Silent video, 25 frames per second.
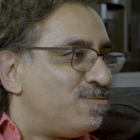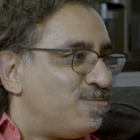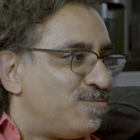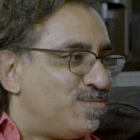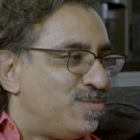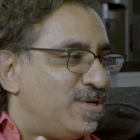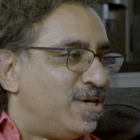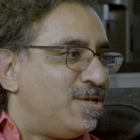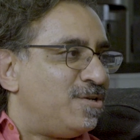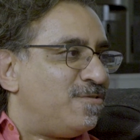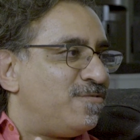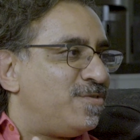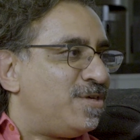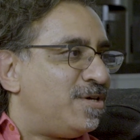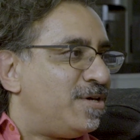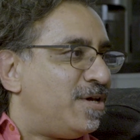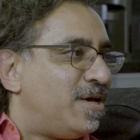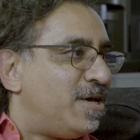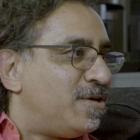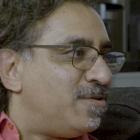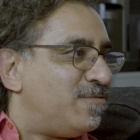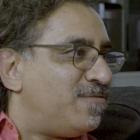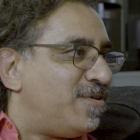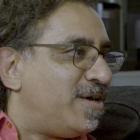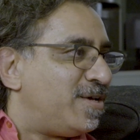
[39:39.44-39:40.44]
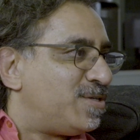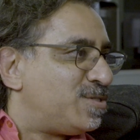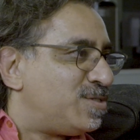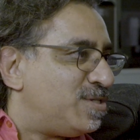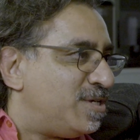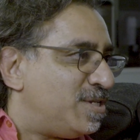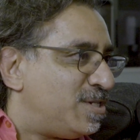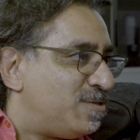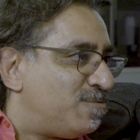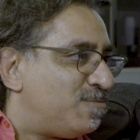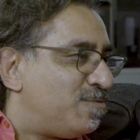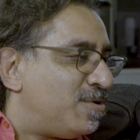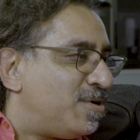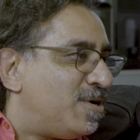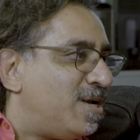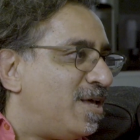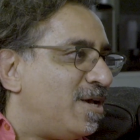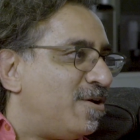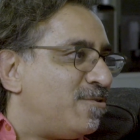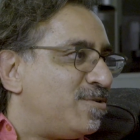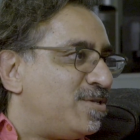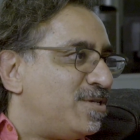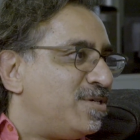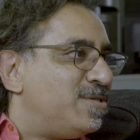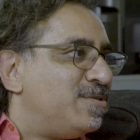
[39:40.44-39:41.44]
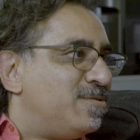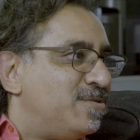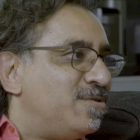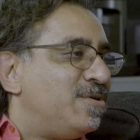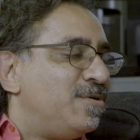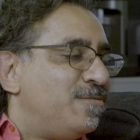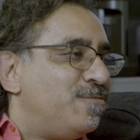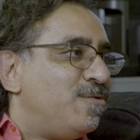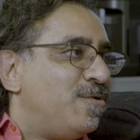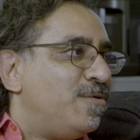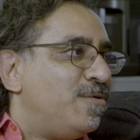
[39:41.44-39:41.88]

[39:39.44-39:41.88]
None of the unvaccinated were allowed in